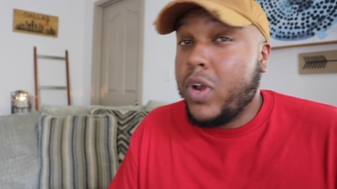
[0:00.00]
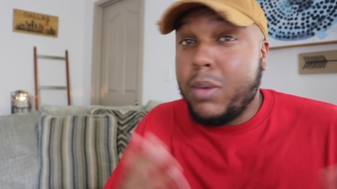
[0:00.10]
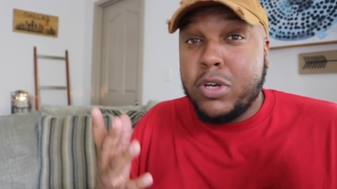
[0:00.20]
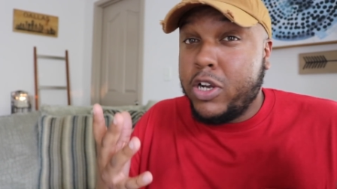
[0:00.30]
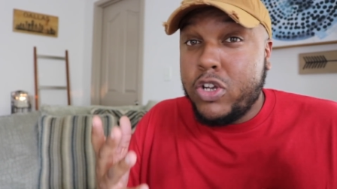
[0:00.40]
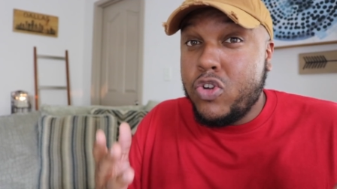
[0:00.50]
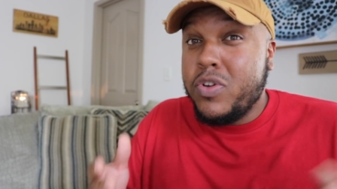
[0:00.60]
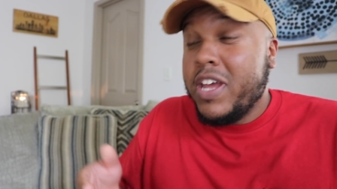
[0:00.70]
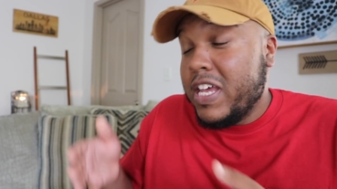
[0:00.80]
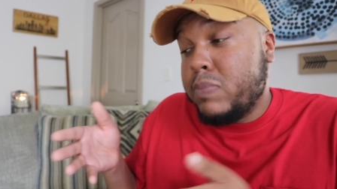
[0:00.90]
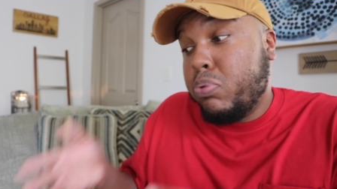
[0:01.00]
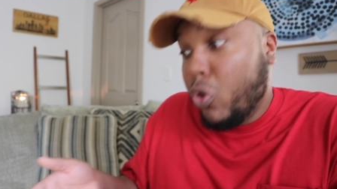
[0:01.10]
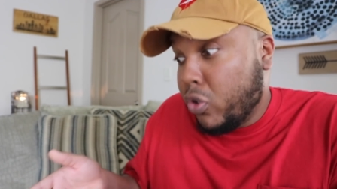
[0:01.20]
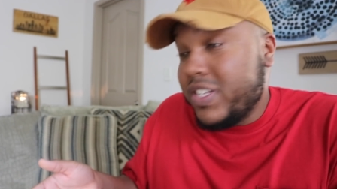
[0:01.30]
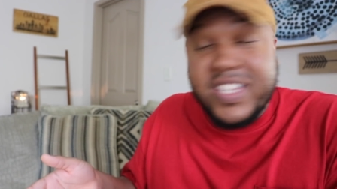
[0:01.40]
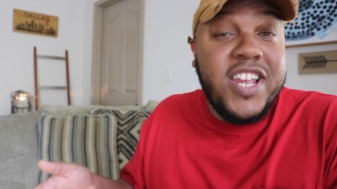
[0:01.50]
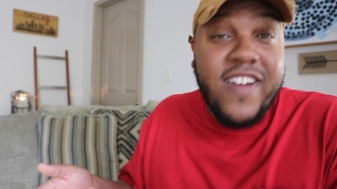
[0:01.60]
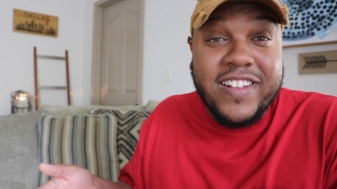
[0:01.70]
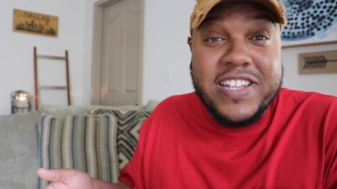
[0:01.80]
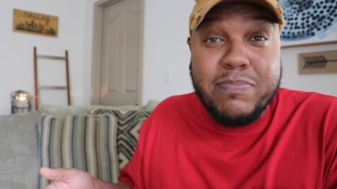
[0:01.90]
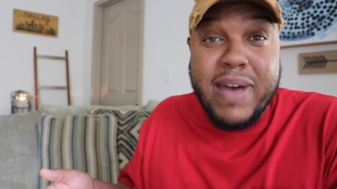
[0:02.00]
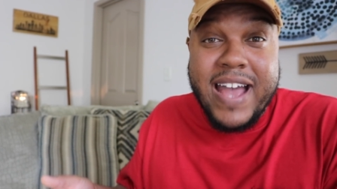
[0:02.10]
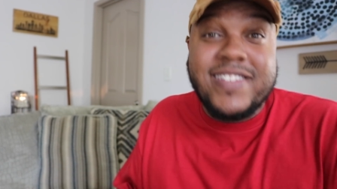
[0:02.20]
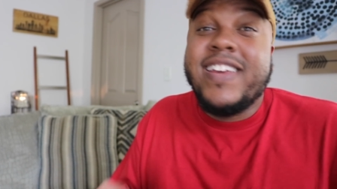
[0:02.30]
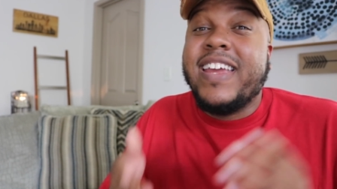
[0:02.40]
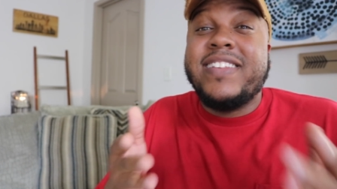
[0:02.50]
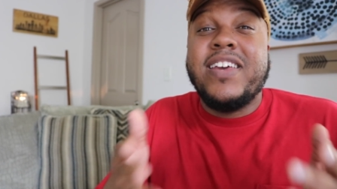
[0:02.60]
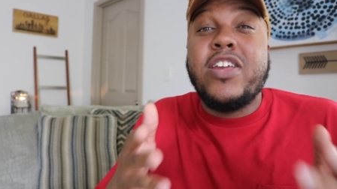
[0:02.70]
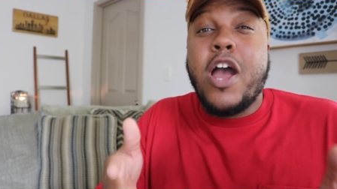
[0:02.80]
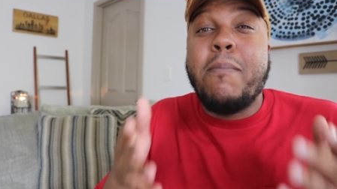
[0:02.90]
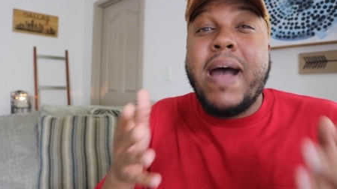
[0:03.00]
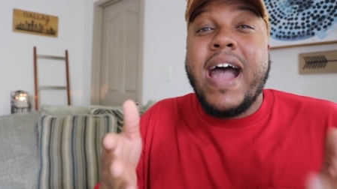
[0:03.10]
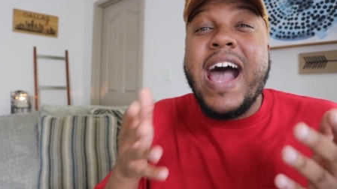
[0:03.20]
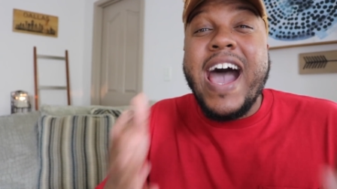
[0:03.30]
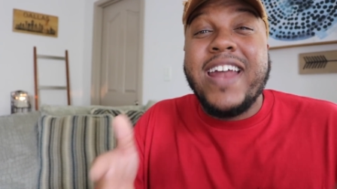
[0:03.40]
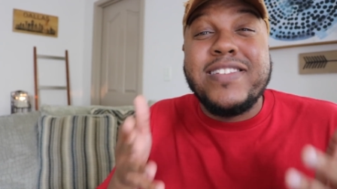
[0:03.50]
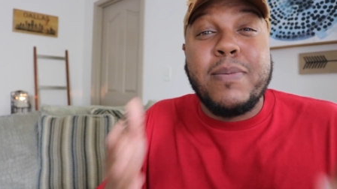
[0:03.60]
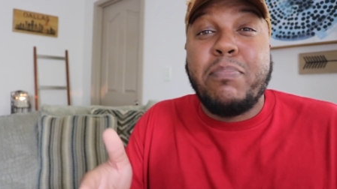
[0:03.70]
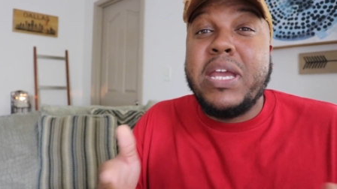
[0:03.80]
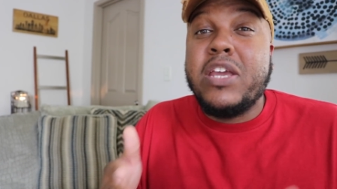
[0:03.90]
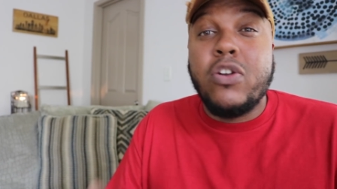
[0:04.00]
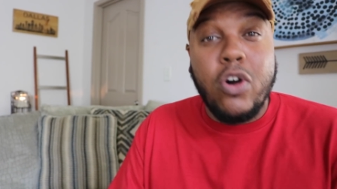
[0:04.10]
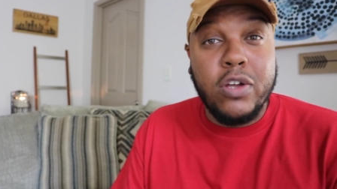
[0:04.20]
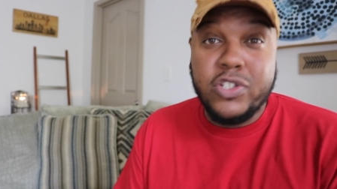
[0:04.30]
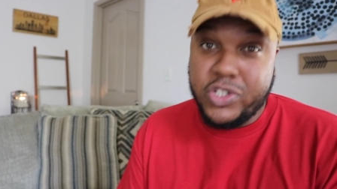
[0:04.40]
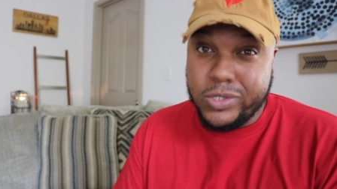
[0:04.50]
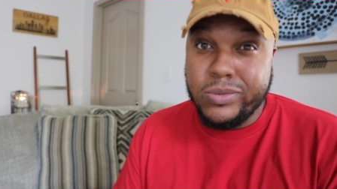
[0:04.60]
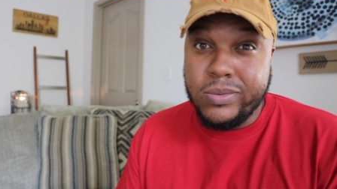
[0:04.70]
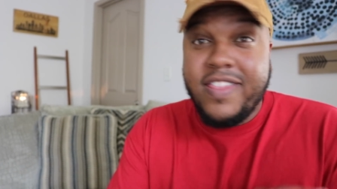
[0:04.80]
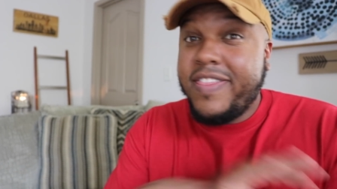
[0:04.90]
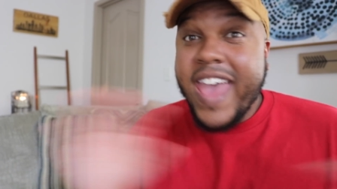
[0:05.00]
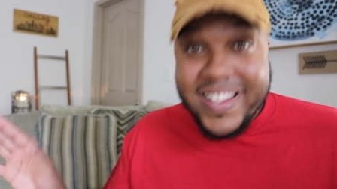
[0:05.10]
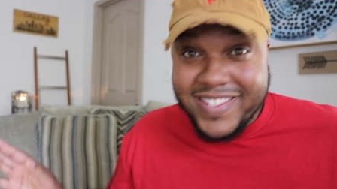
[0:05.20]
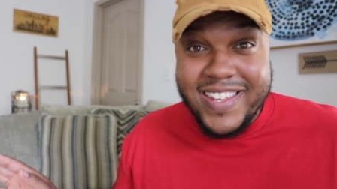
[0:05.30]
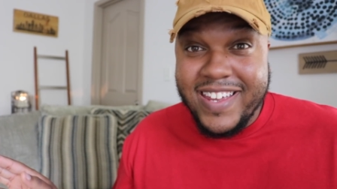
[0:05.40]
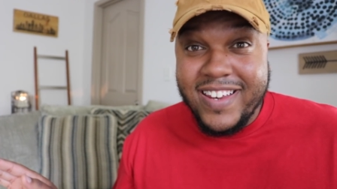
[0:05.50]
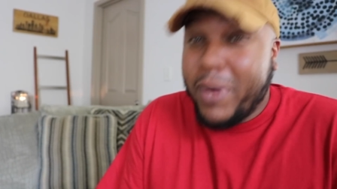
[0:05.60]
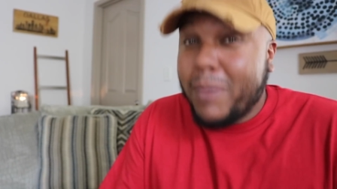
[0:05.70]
What I'm gonna do is pull this sneaker out this box and tell y'all my honest opinion on the shoe. That's it.